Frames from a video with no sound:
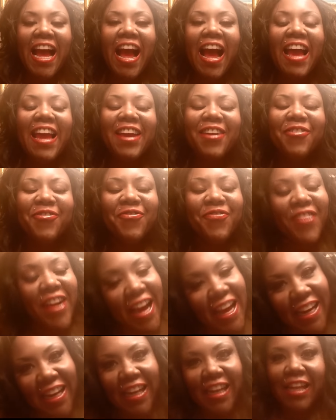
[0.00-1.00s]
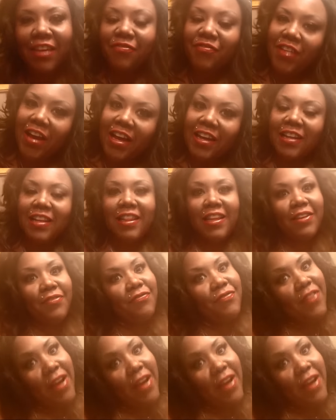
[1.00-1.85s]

I am finally, finally,